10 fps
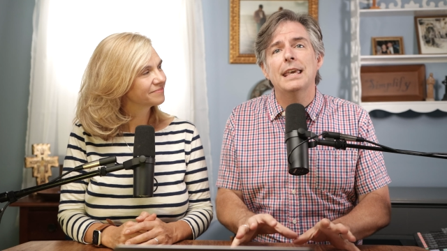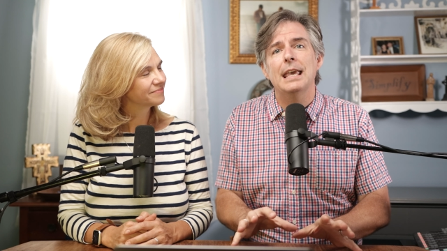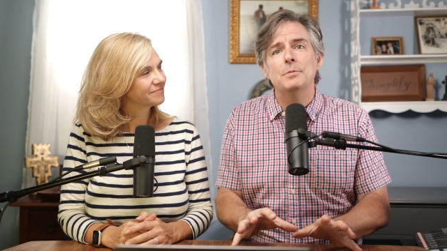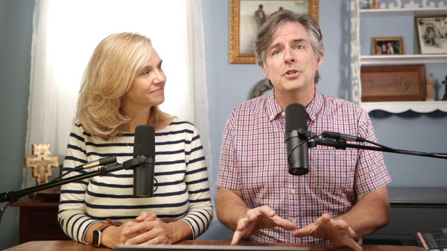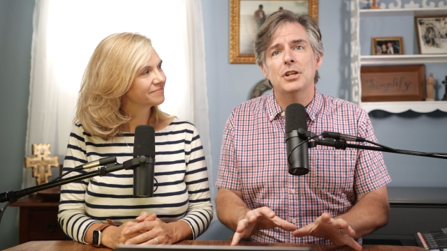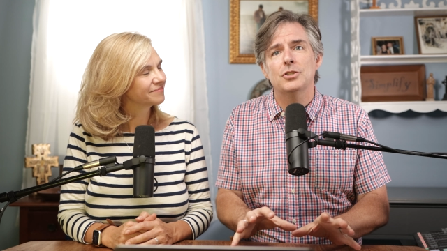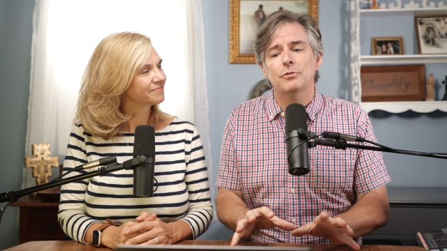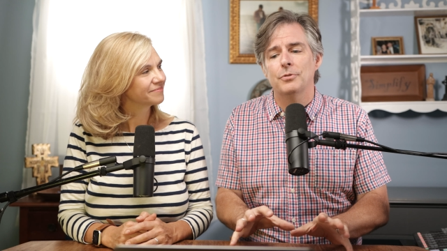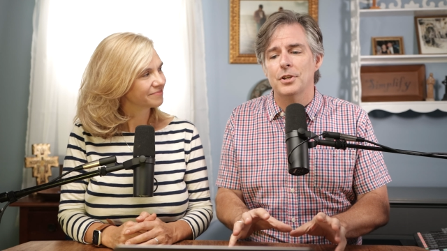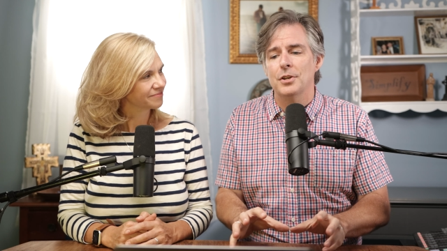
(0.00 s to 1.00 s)
Speaker 1: a game
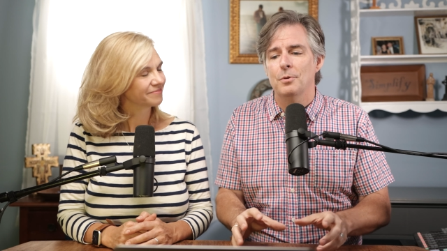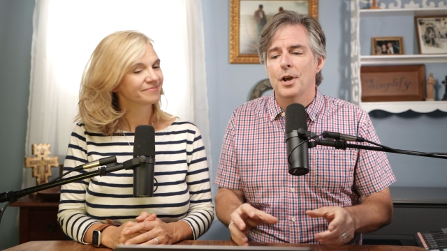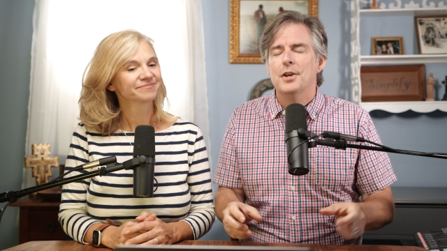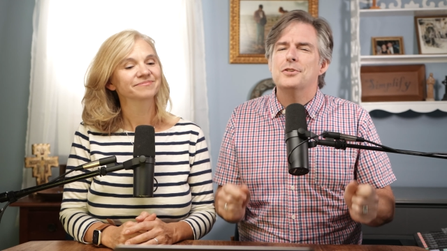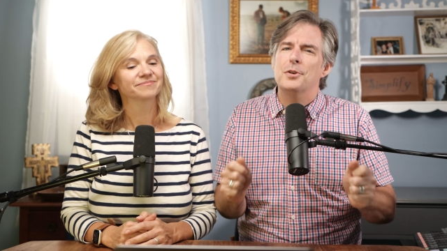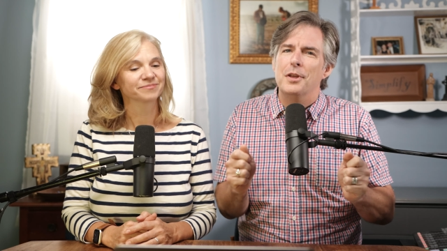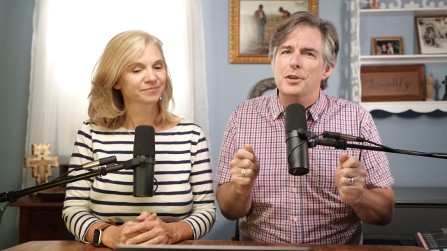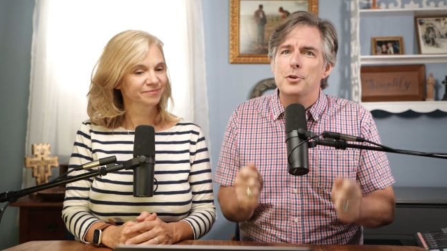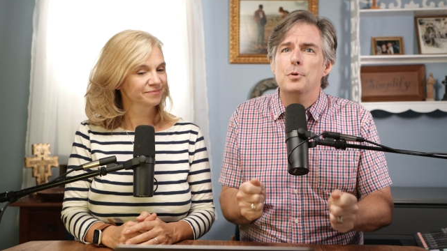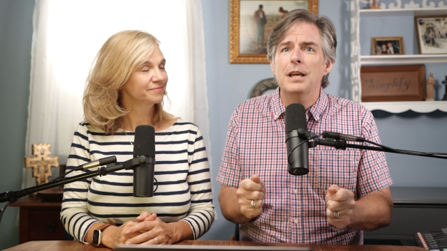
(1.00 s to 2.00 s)
changer for you so
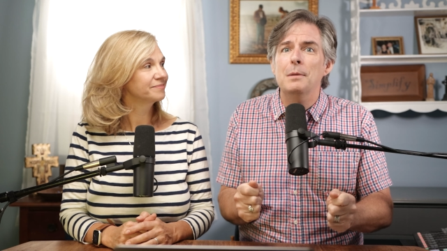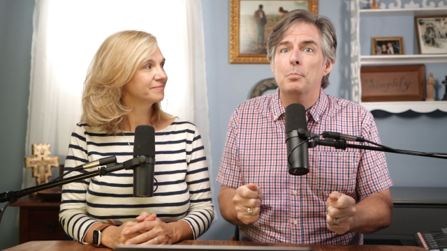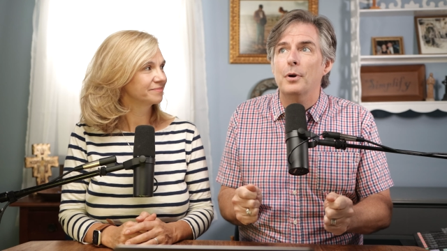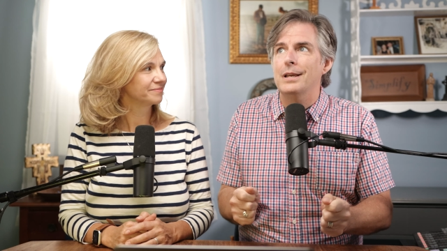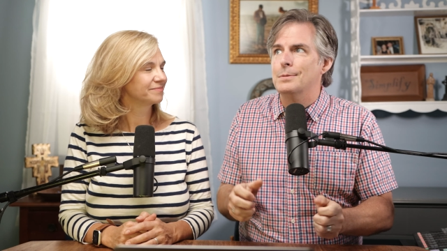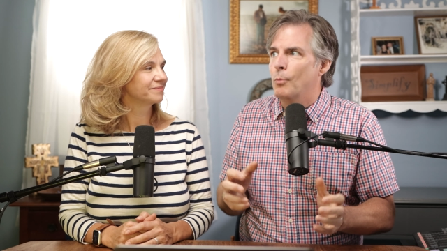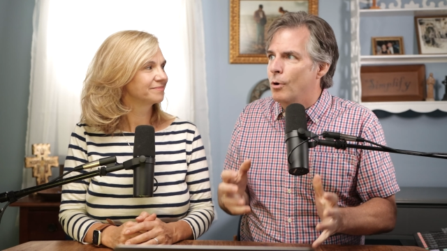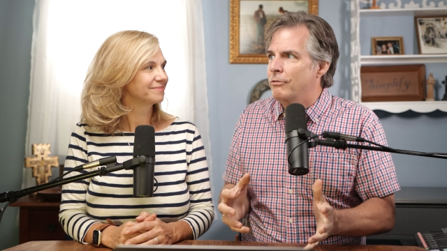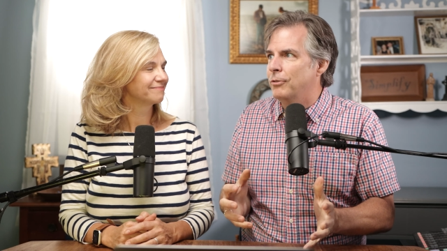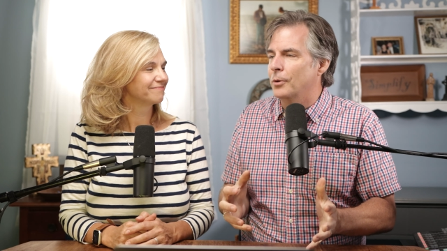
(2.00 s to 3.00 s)
that you can embrace
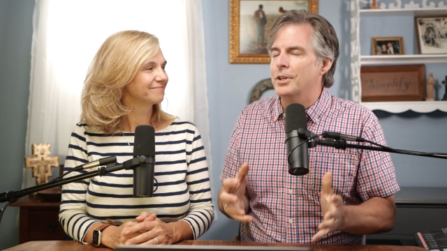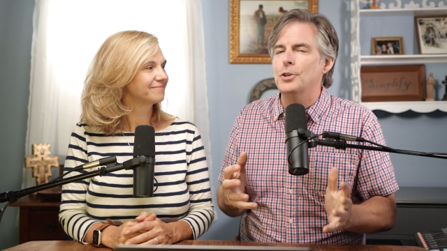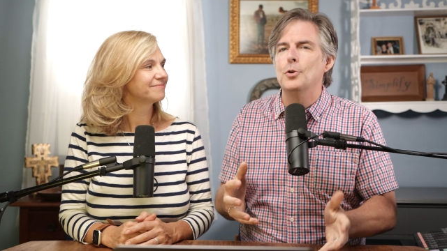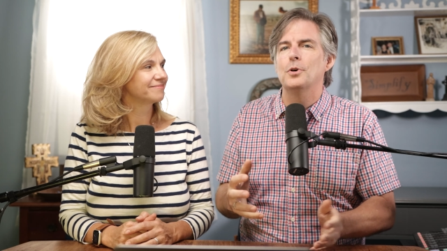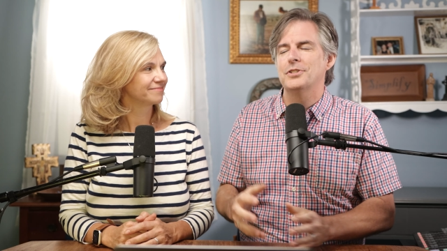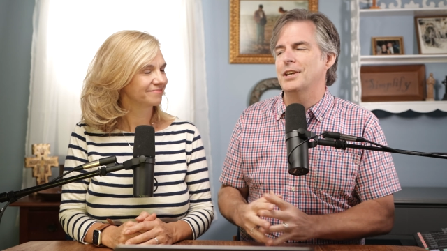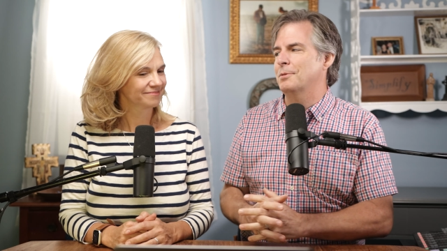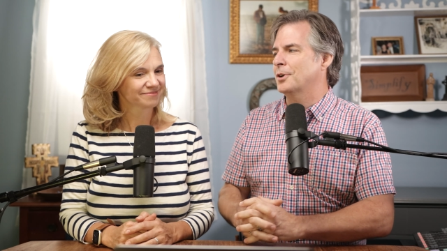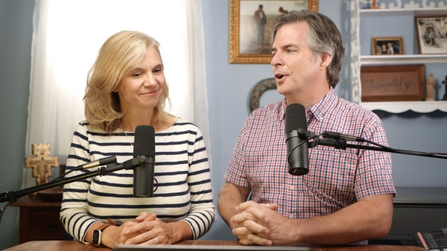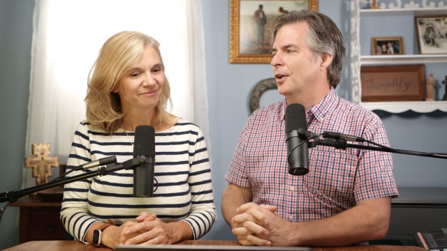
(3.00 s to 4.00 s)
more fully your
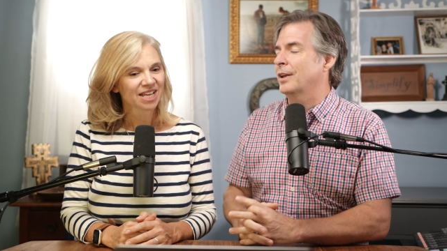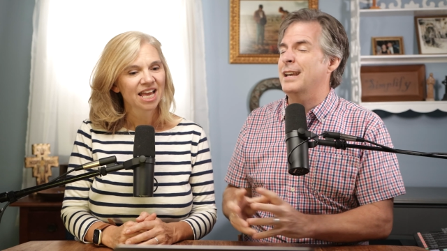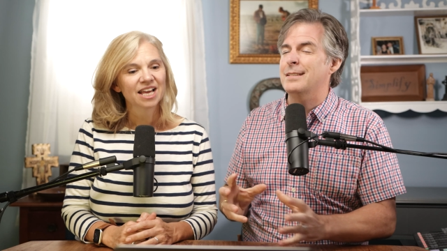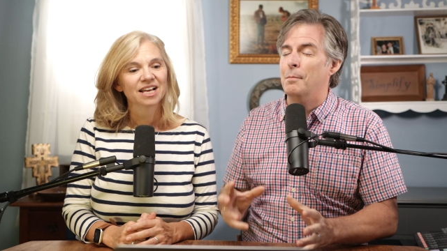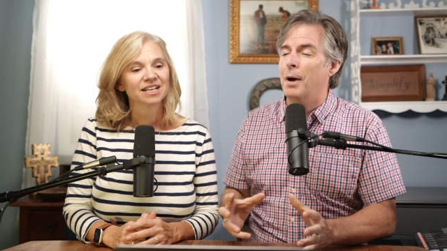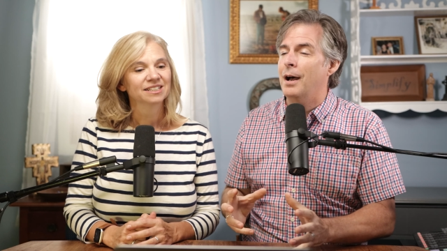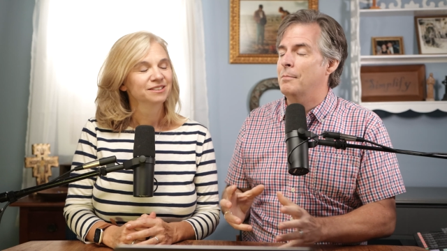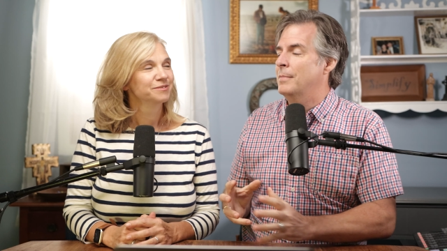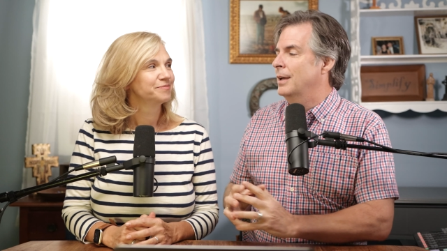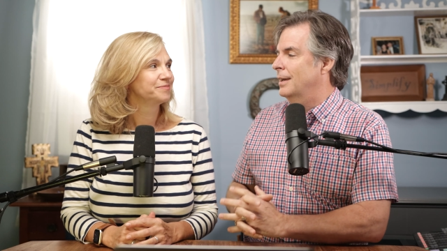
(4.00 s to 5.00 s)
sacred calling as a
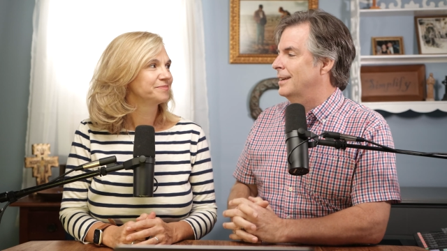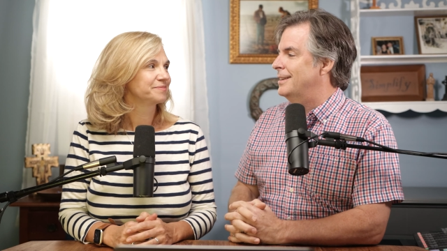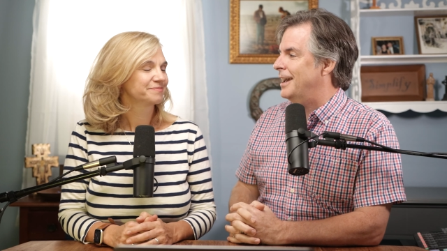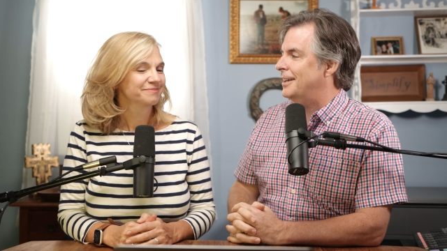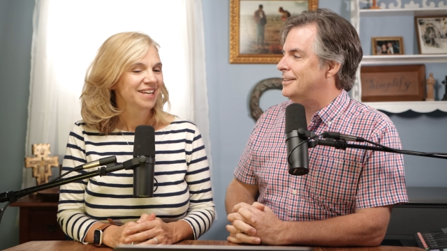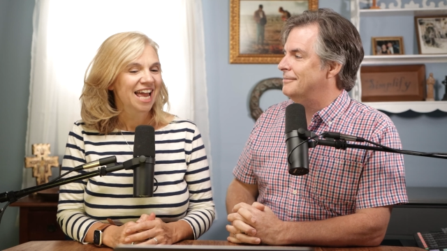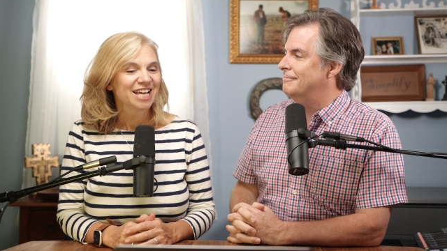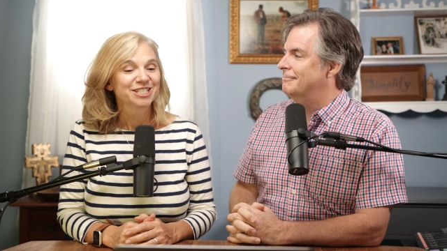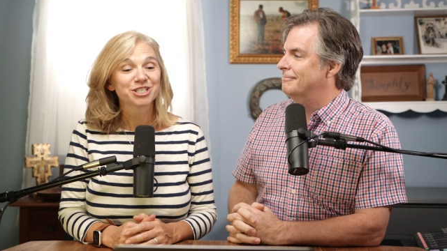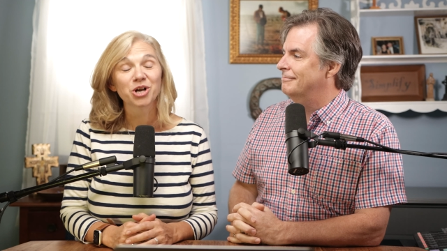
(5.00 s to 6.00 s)
mom and a dad.
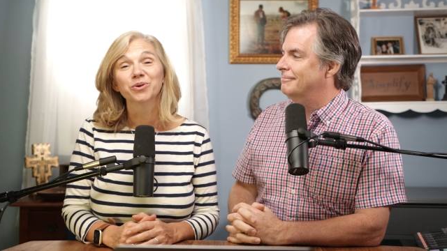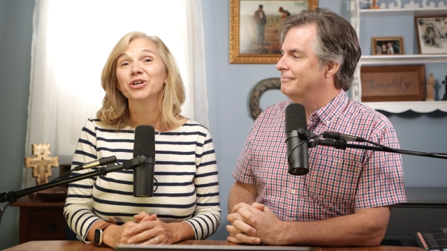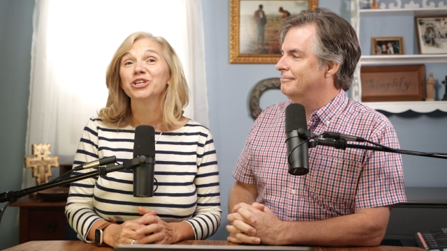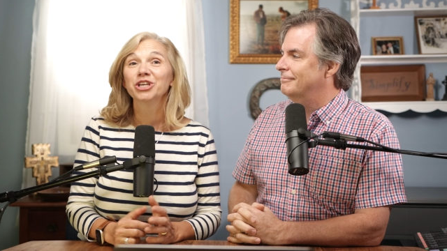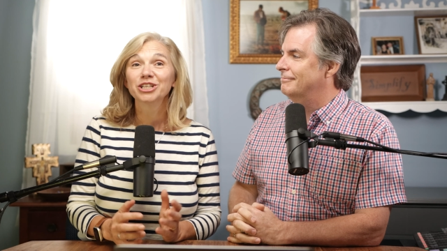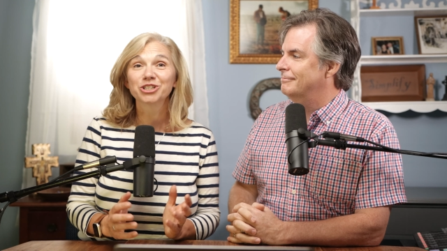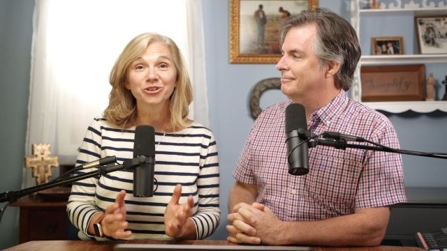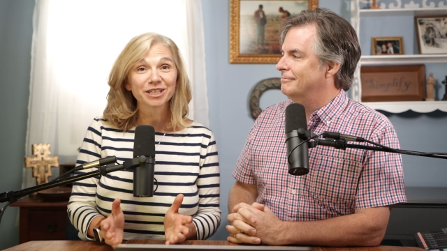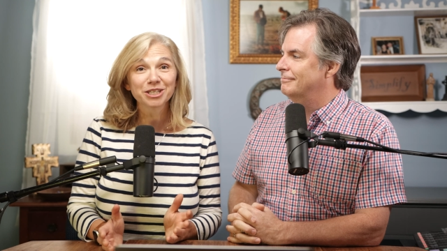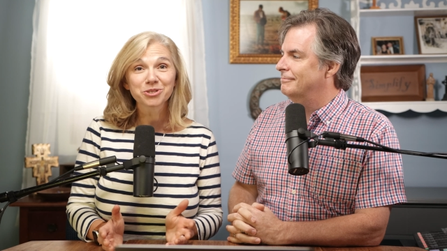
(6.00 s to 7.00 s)
Speaker 2: So
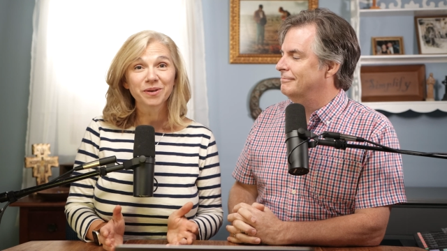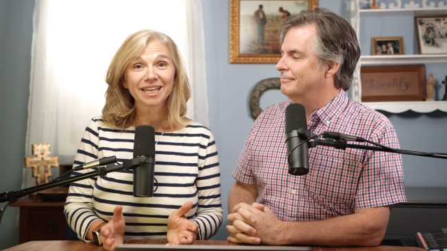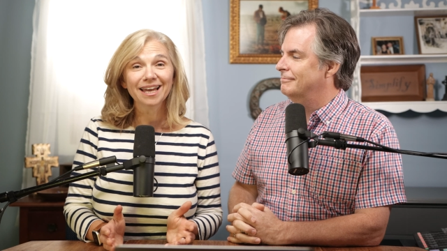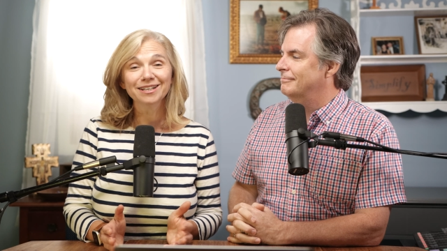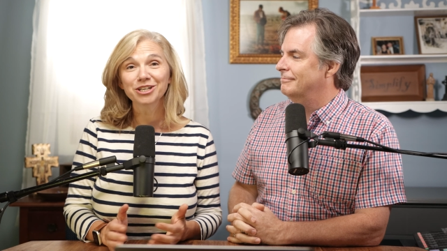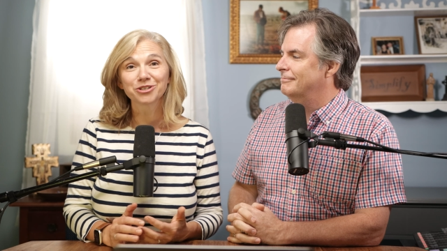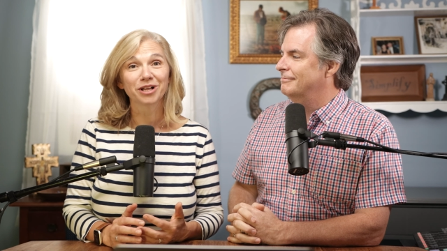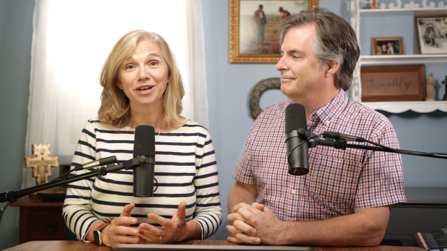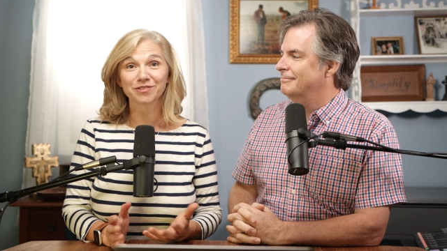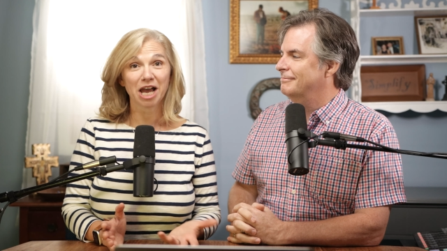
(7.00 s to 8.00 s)
during this weekend,
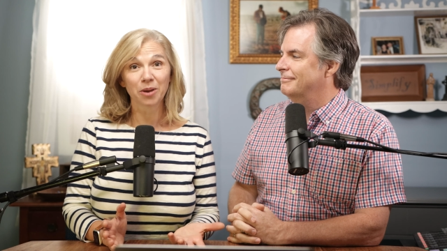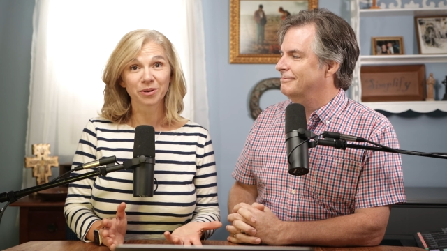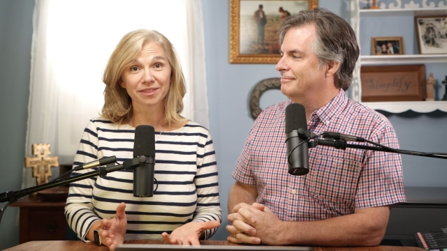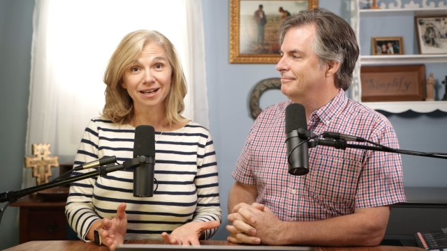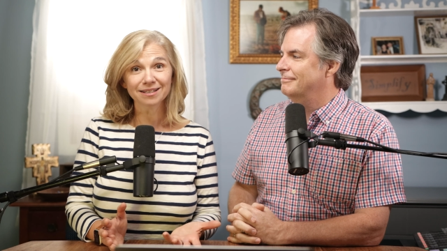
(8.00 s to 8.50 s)
you'll have time with